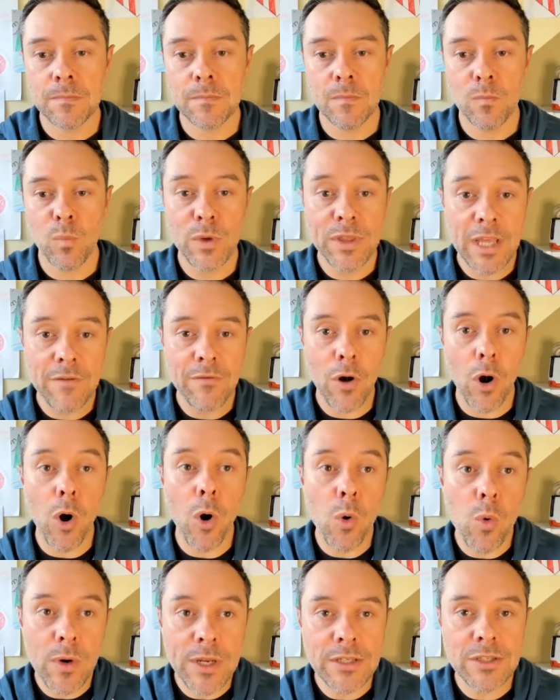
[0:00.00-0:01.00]
what they've
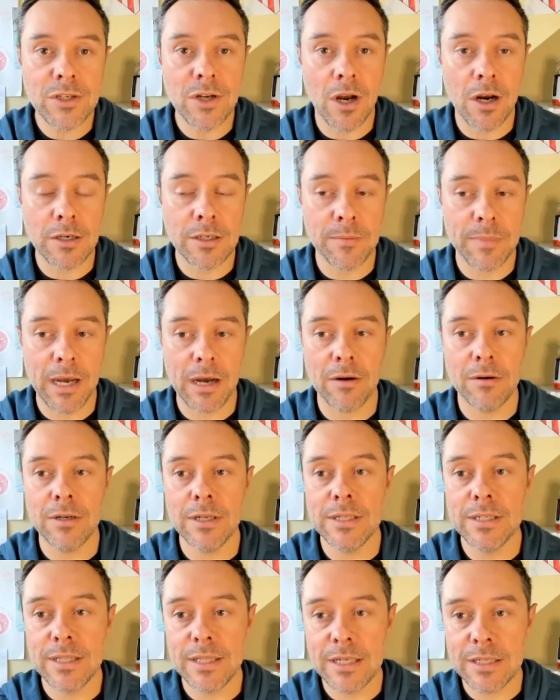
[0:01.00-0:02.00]
always talked about
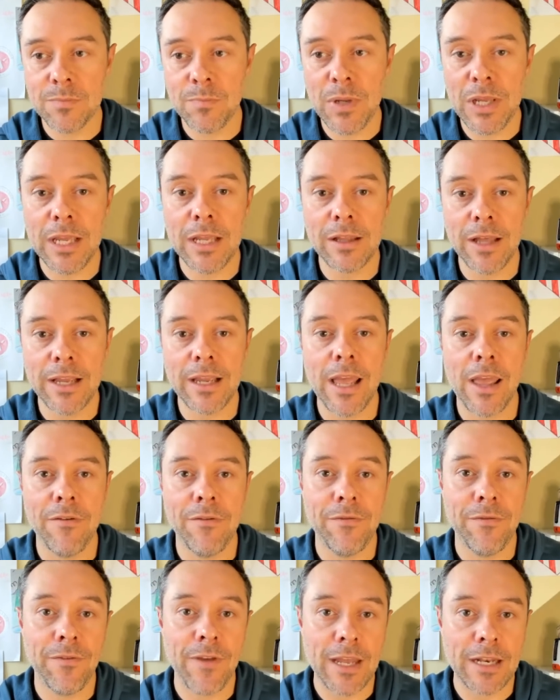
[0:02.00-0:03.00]
is this being like a
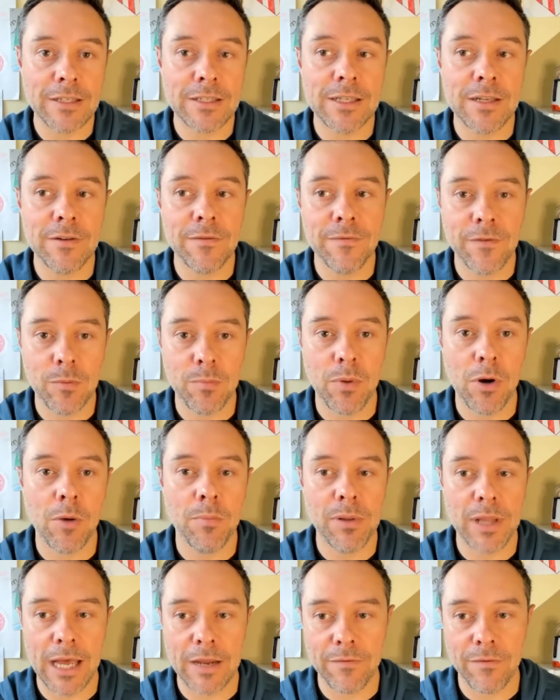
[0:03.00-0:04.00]
fantasy football
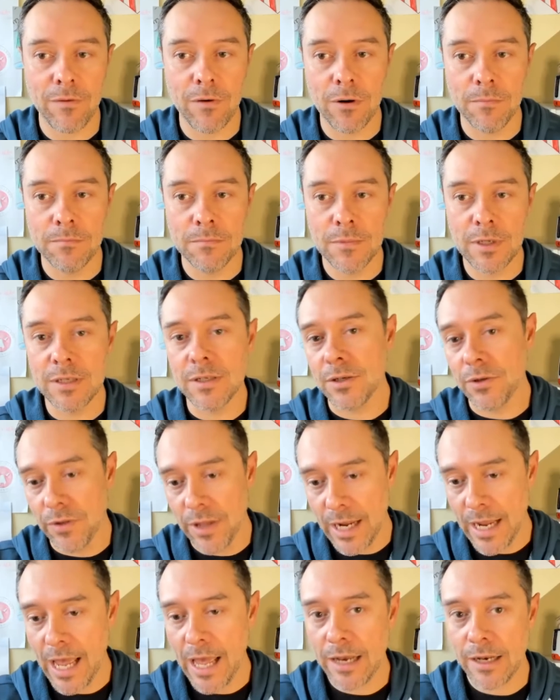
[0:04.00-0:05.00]
platform until
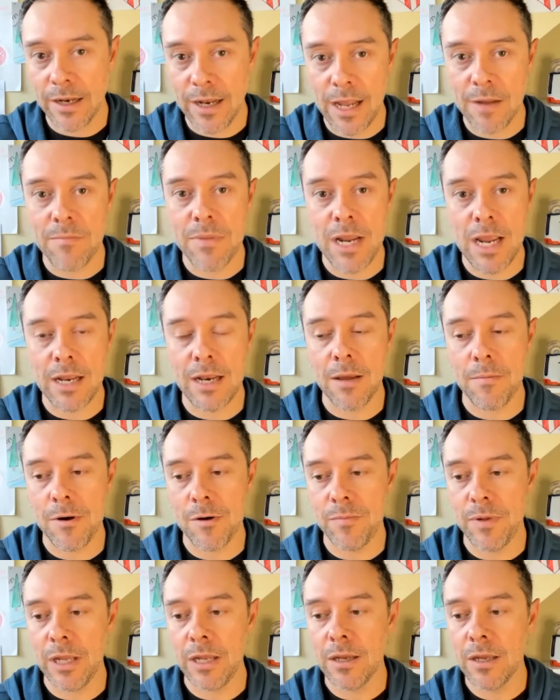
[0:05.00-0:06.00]
they added NBA and
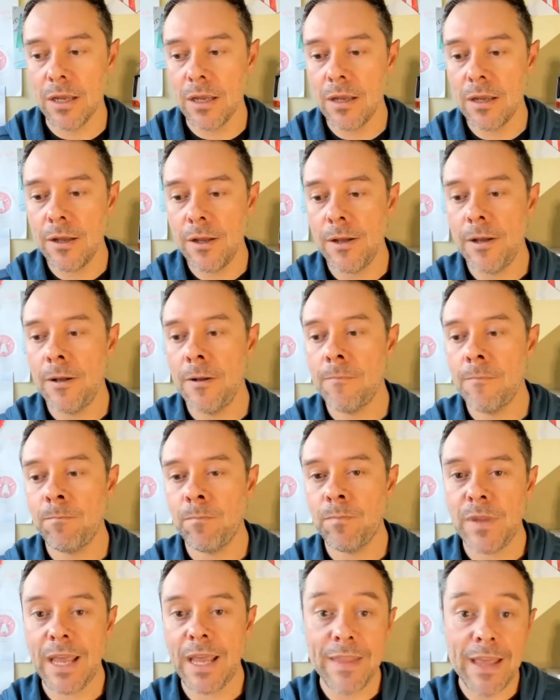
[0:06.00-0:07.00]
MLB,
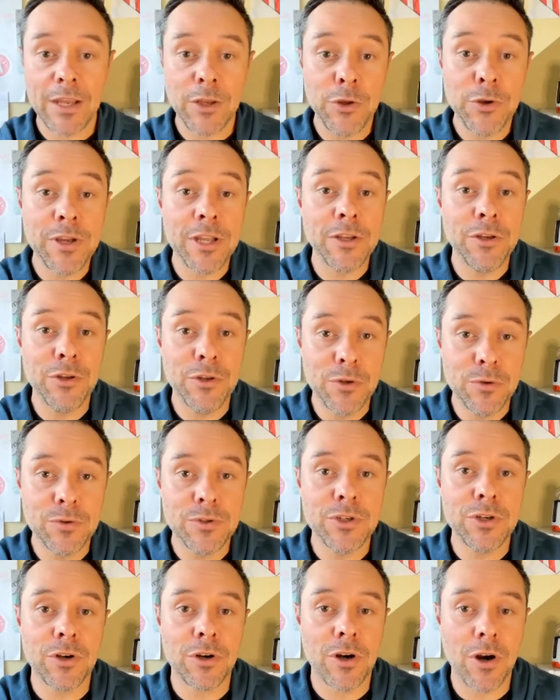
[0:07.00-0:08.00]
and that you can
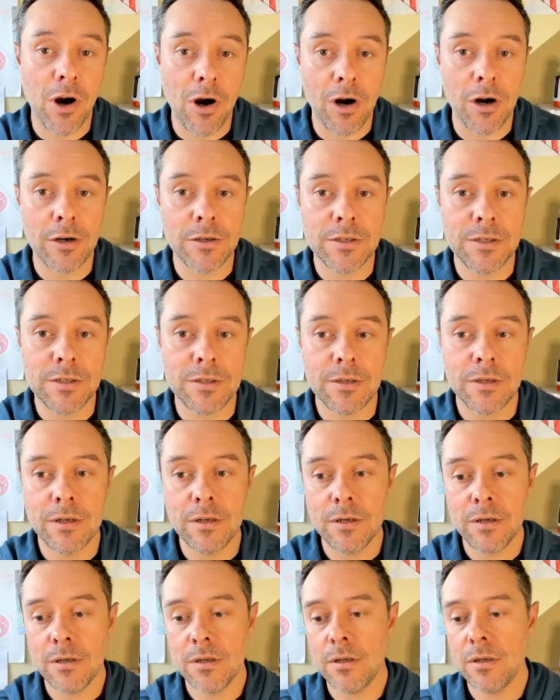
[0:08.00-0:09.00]
use your cards
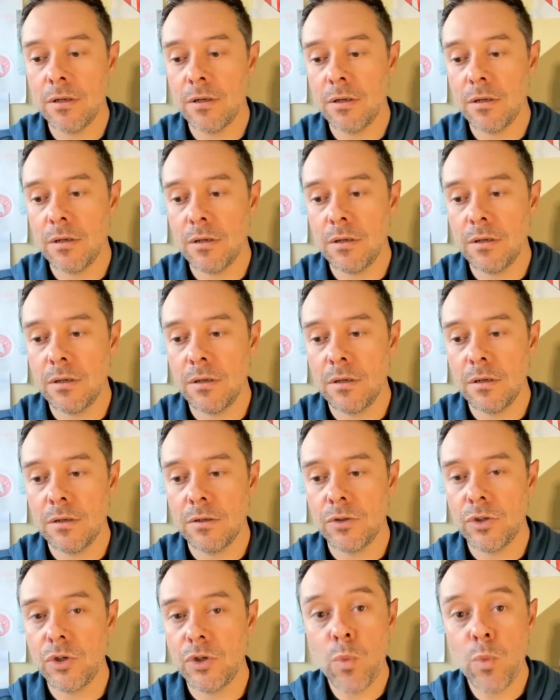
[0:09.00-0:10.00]

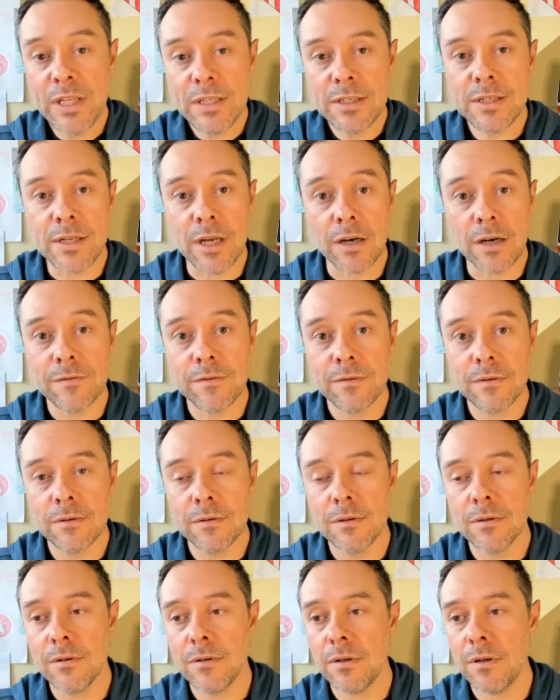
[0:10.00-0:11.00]
to win stuff.
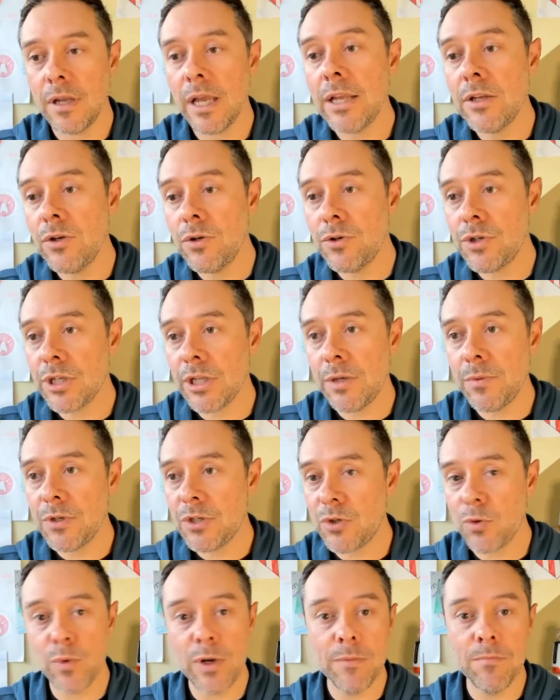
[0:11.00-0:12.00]
And usually it was
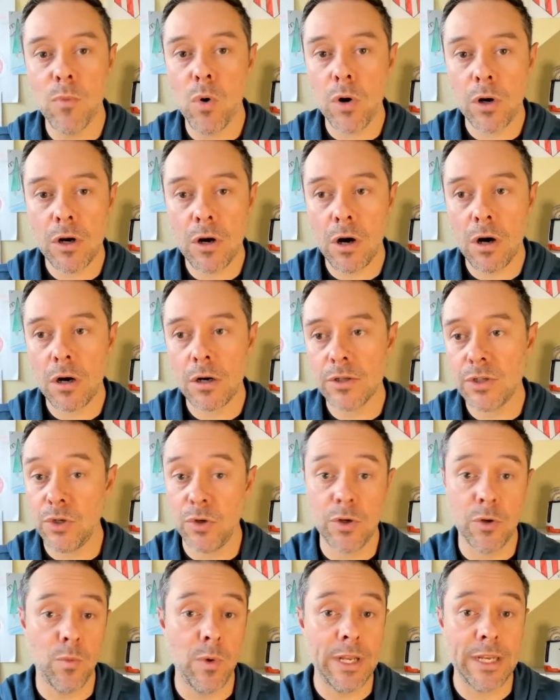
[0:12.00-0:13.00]
to win more cards. You
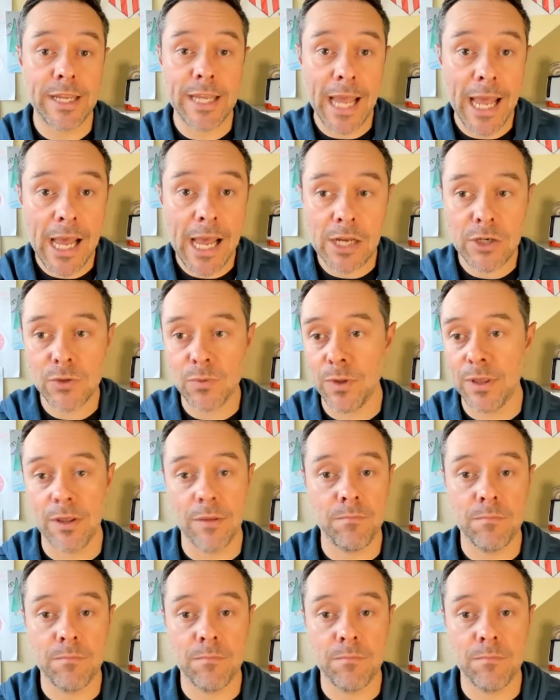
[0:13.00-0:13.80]
could win cash when